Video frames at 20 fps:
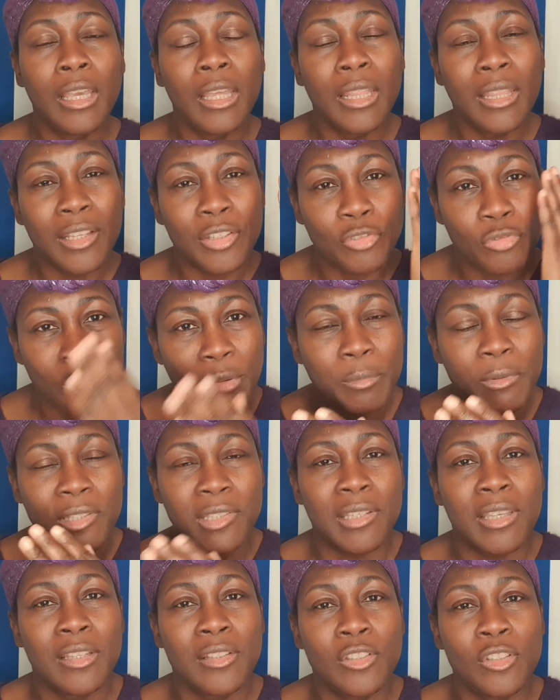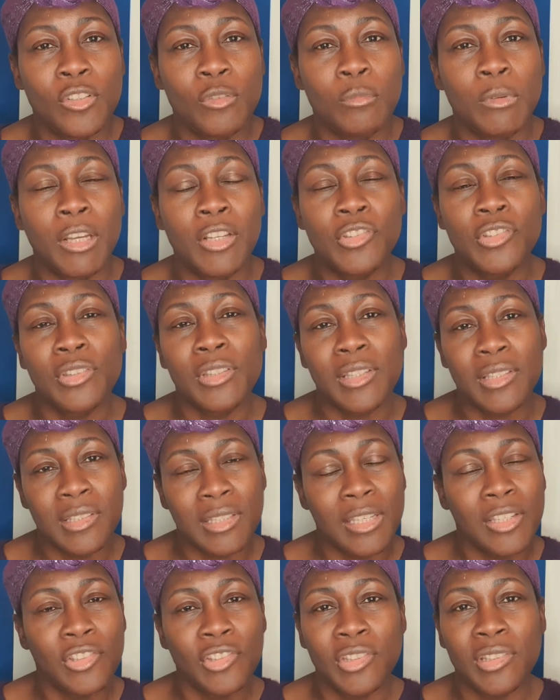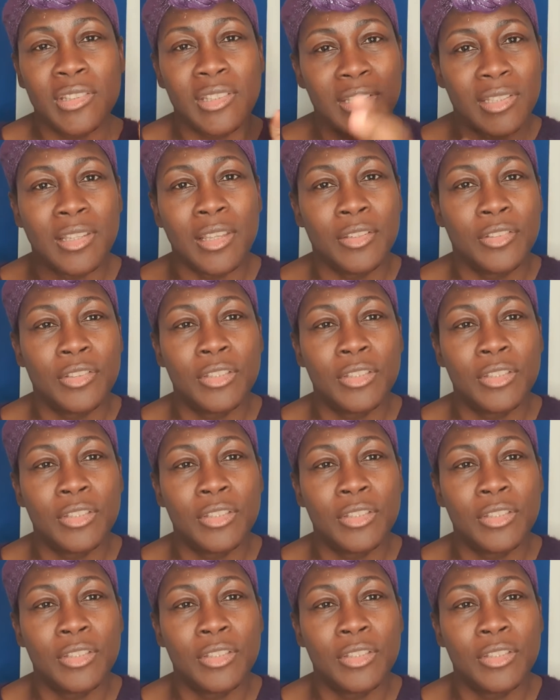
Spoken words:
they strip the skin too much, the skin just decides